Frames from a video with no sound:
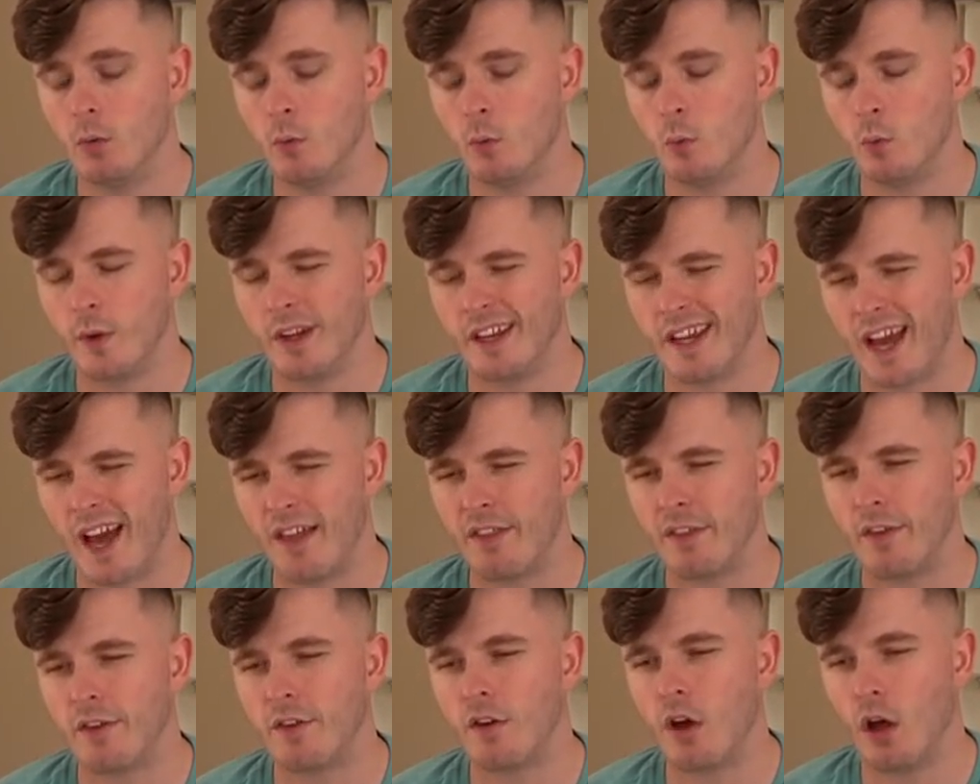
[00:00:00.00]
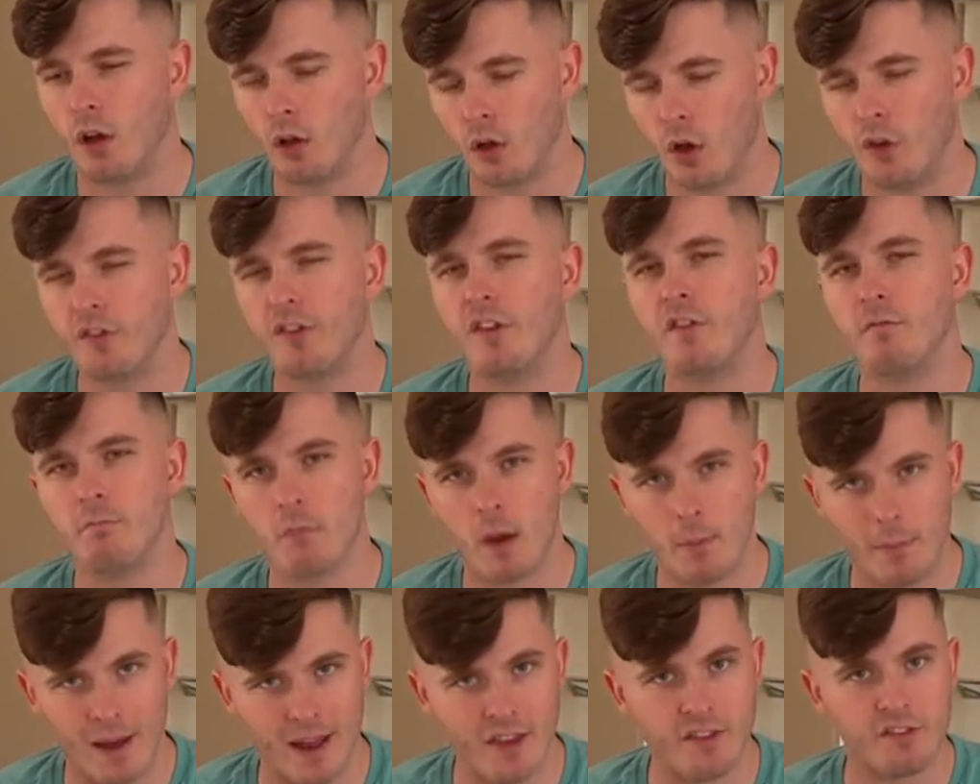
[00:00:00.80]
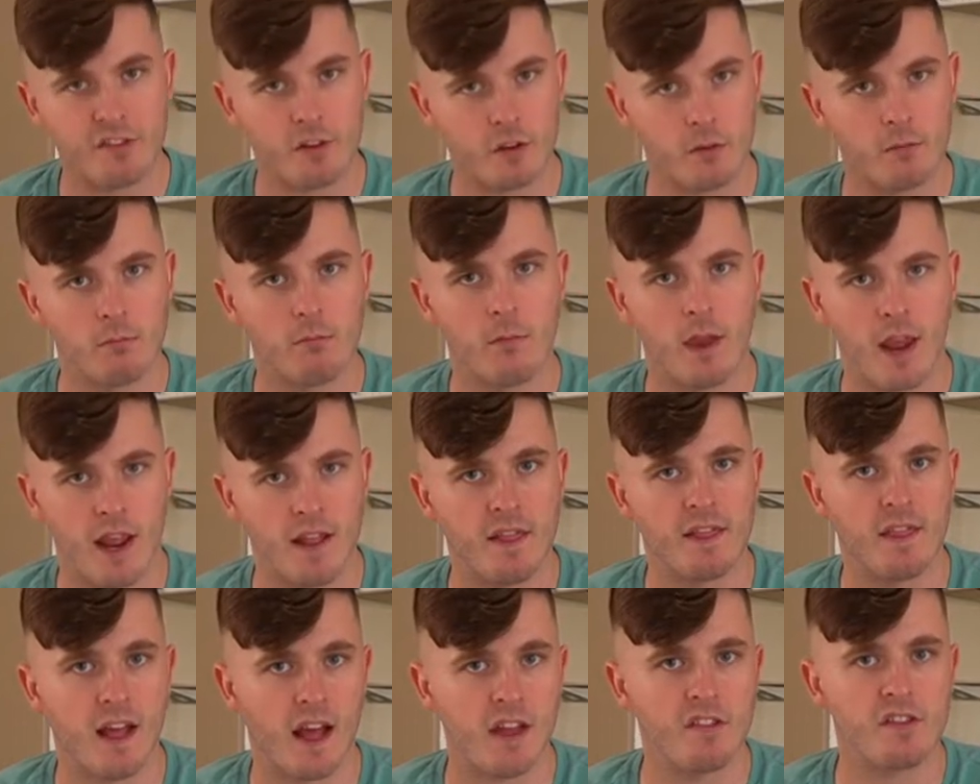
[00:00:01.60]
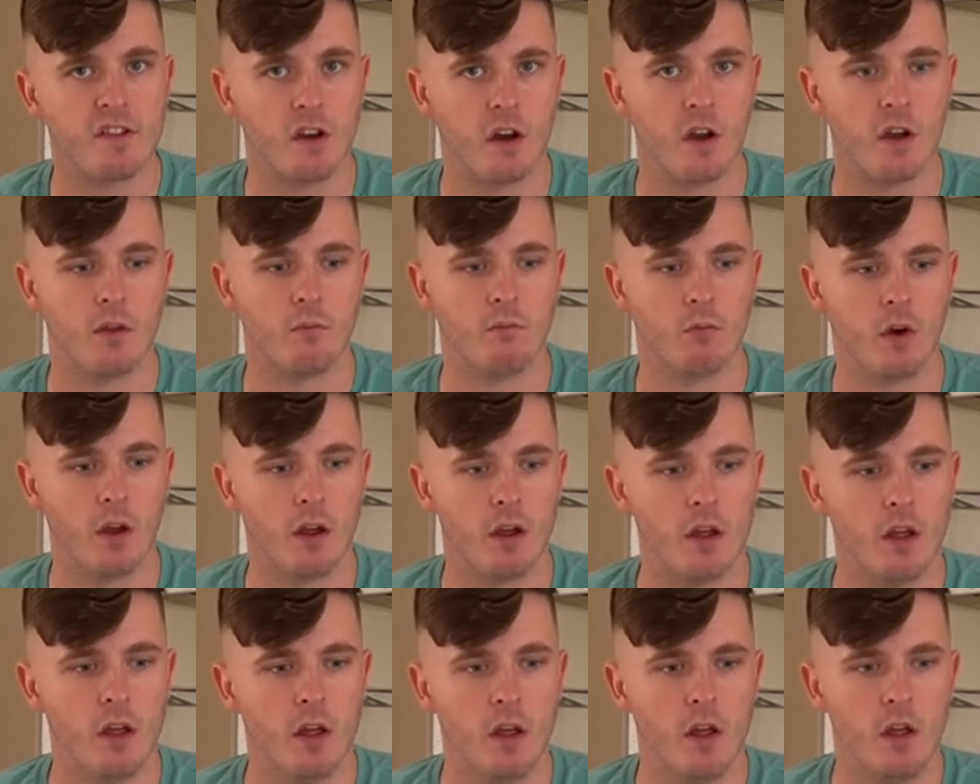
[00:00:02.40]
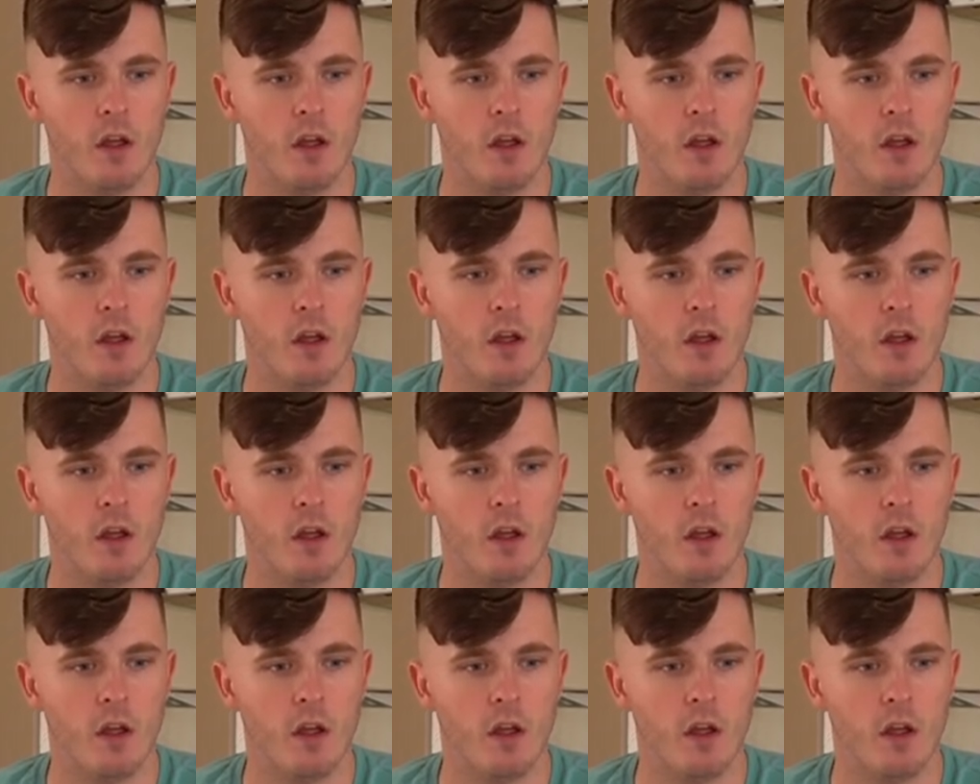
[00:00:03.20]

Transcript: we gathered a lot of momentum in that time, right?